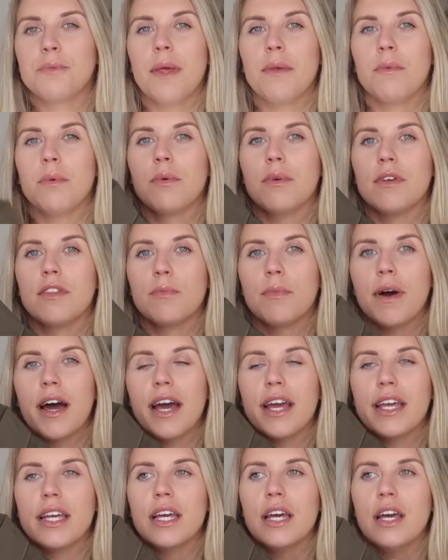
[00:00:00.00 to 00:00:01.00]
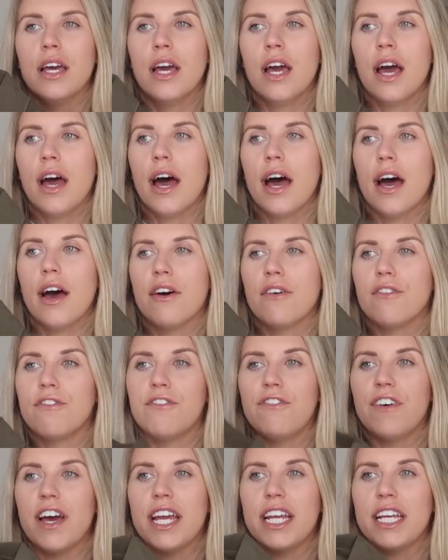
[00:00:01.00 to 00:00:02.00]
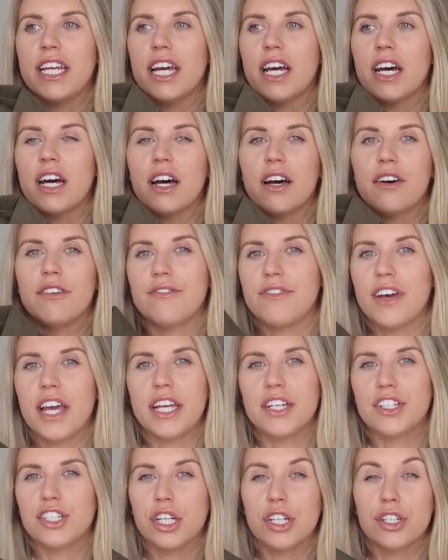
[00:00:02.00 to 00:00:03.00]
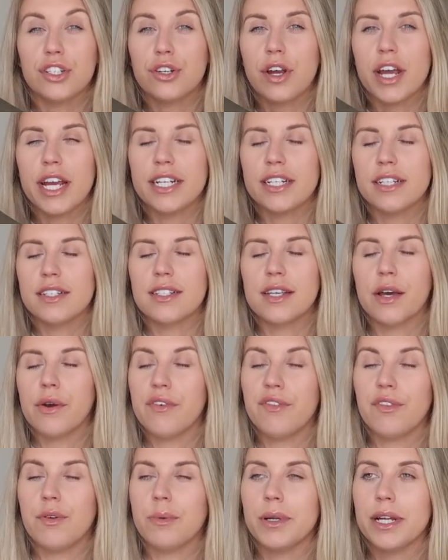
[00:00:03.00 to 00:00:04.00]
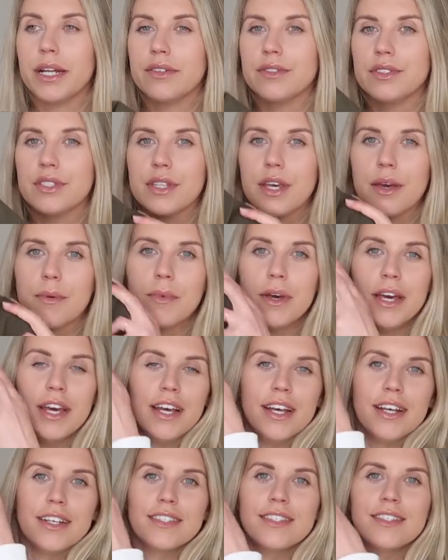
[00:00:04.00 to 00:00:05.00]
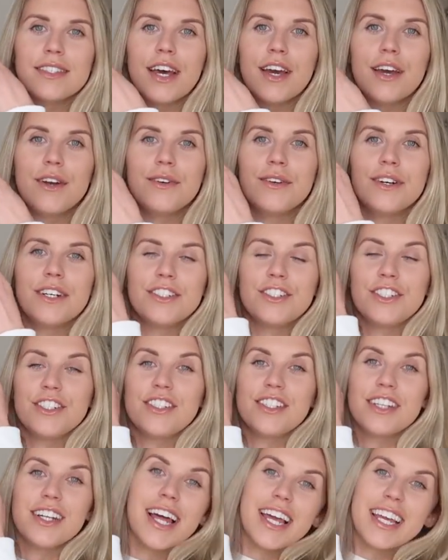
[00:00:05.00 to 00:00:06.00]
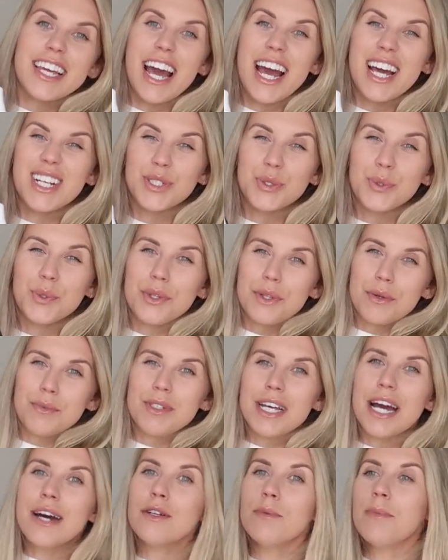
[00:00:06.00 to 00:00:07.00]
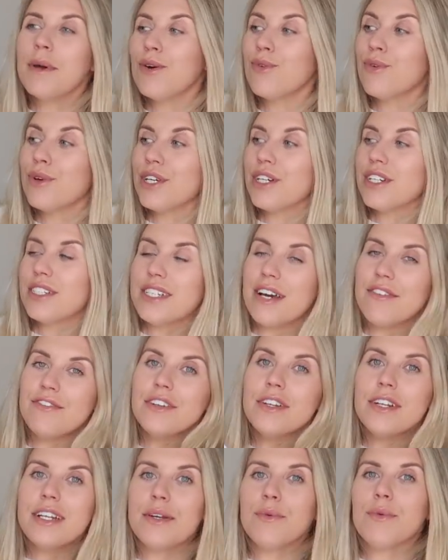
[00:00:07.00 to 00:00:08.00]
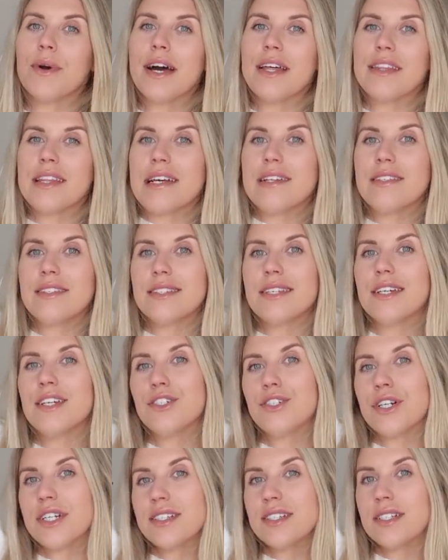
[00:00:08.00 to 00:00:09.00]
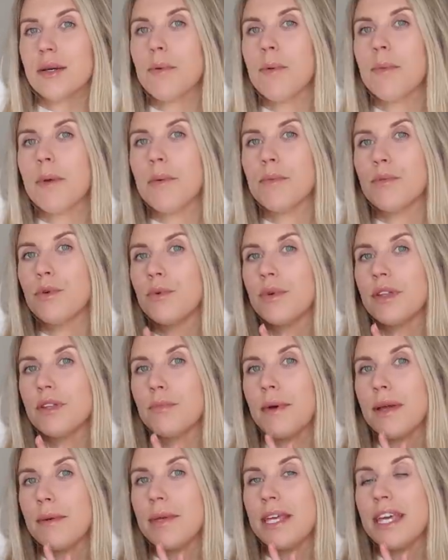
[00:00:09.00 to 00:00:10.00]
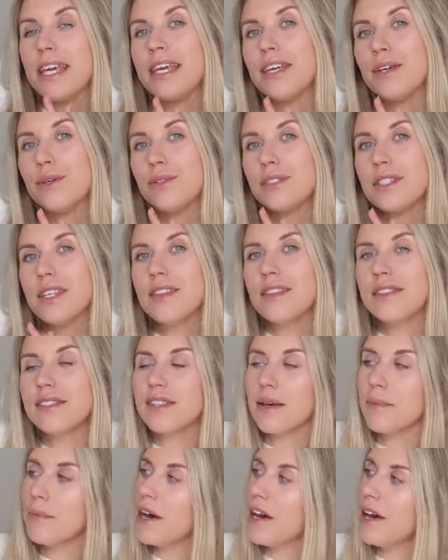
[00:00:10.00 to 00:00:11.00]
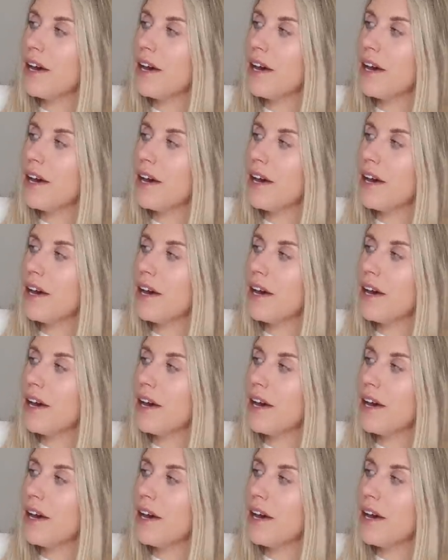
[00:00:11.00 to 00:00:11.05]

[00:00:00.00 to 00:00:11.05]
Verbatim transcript: maybe with my uh, Veja, Veja trainers, however you pronounce them. So just to like casual them down a bit, or you could definitely wear this dressed up a bit more with maybe heels in the summer.